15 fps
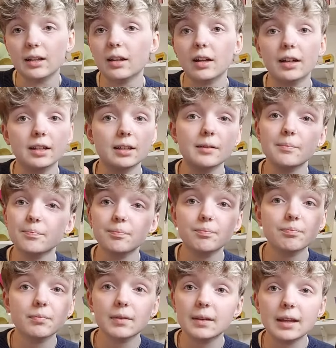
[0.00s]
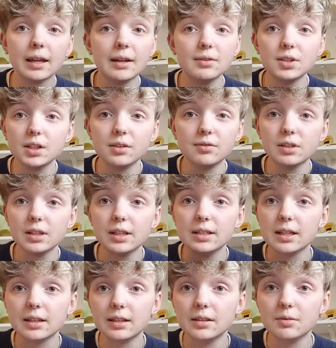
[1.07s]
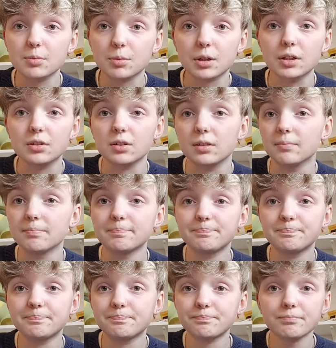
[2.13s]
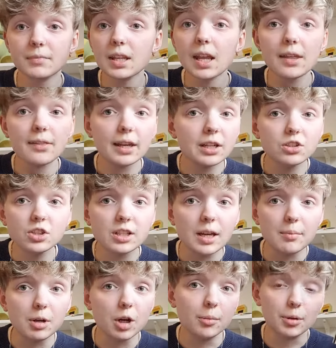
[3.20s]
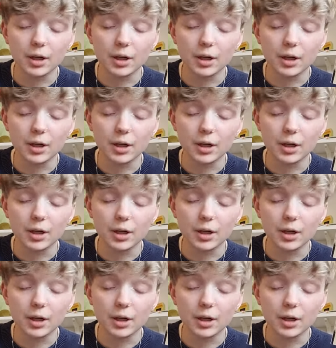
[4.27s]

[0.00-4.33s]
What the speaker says: Like, if she needs any inspiration, they can just hit me up,